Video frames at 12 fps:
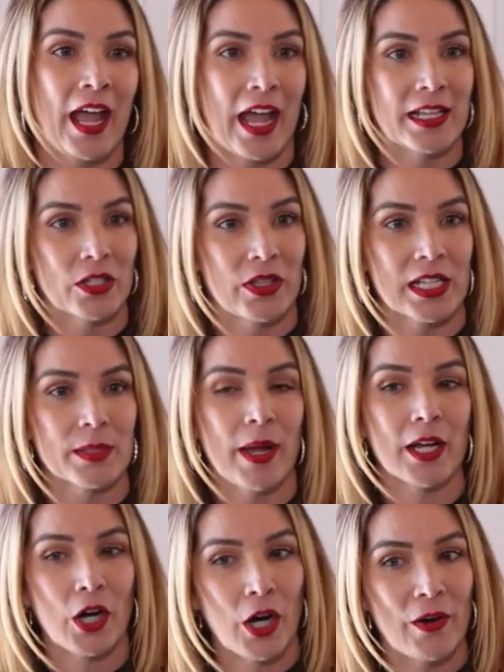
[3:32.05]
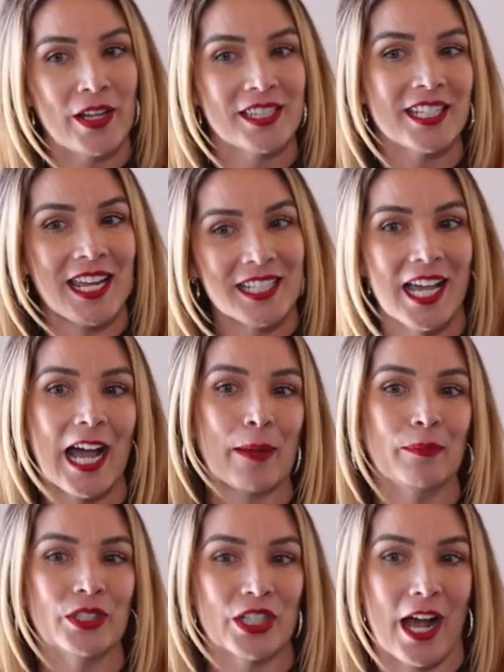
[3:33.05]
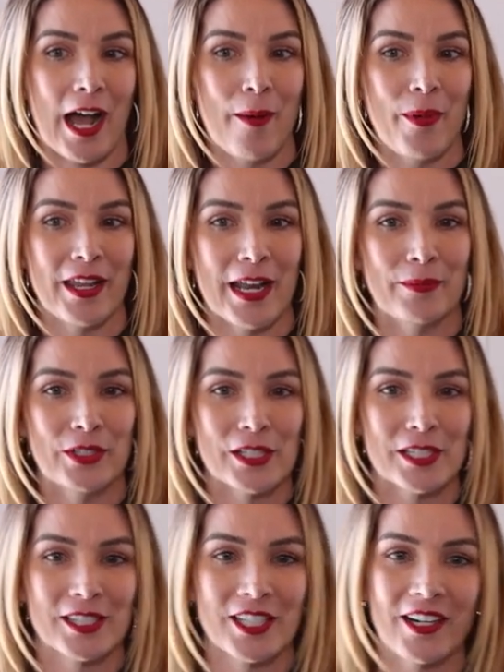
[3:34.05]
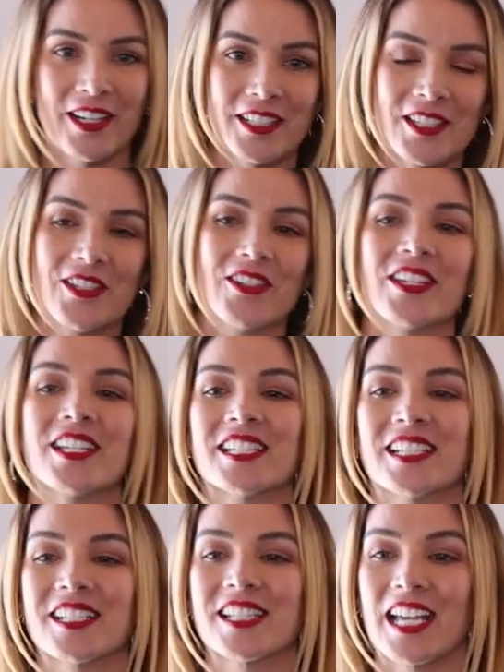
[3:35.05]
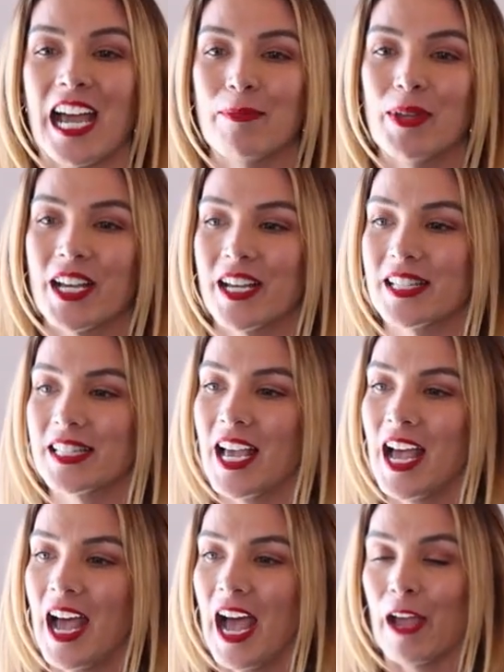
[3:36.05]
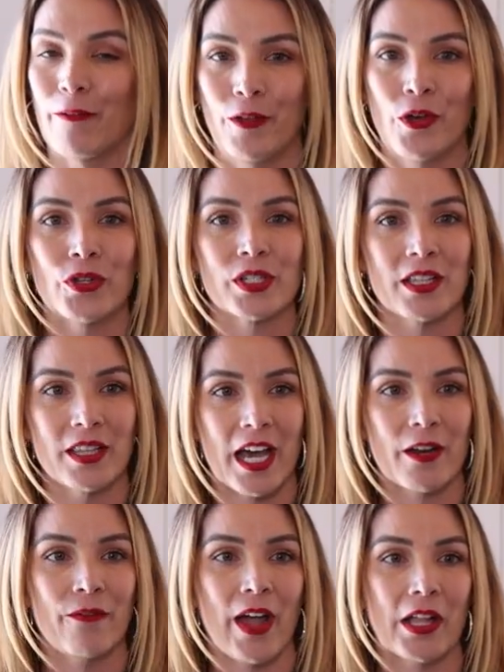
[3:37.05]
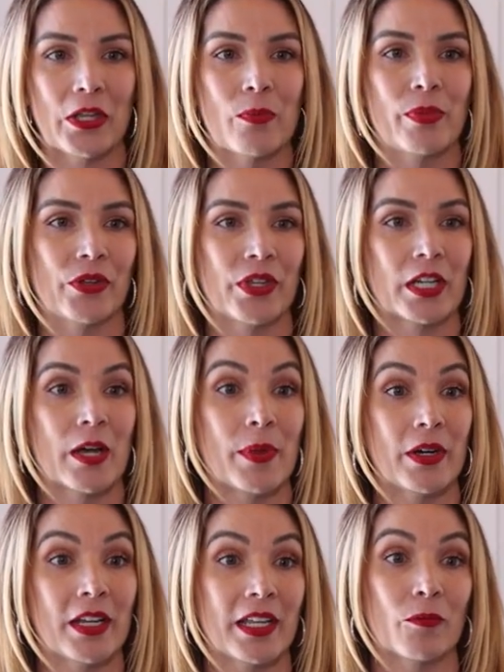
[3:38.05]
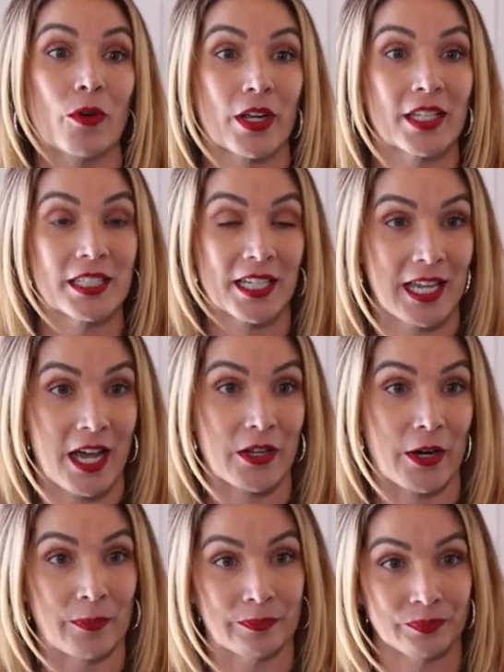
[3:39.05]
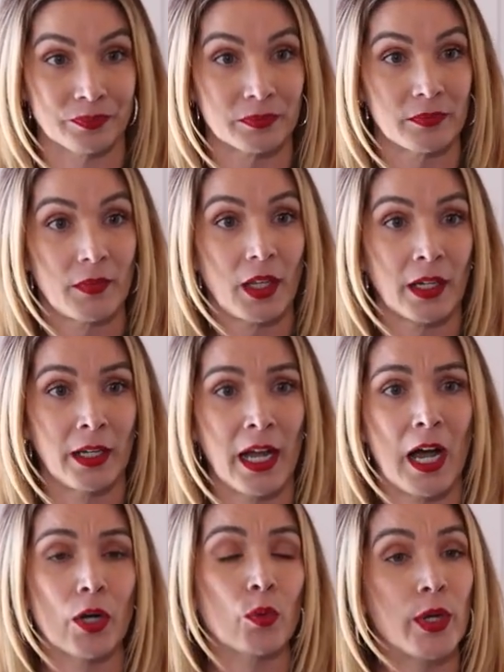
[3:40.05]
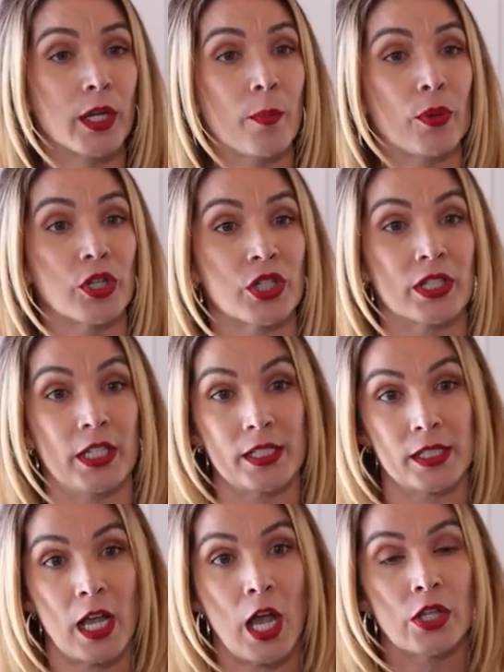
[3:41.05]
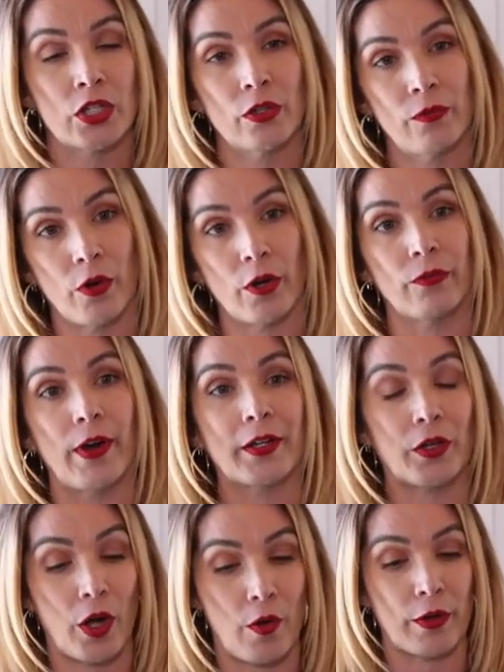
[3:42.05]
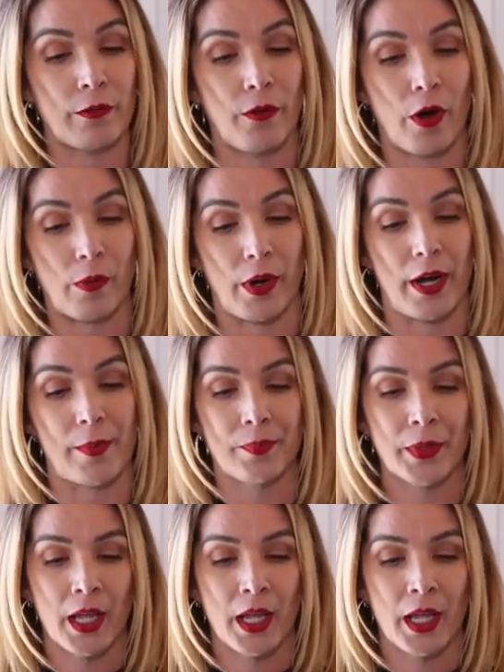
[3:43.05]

And so that's my current daytime job. And I'm just starting to do this on the side because I feel there's a lot of value in building community and working together and how do we push this to the forefront going forward.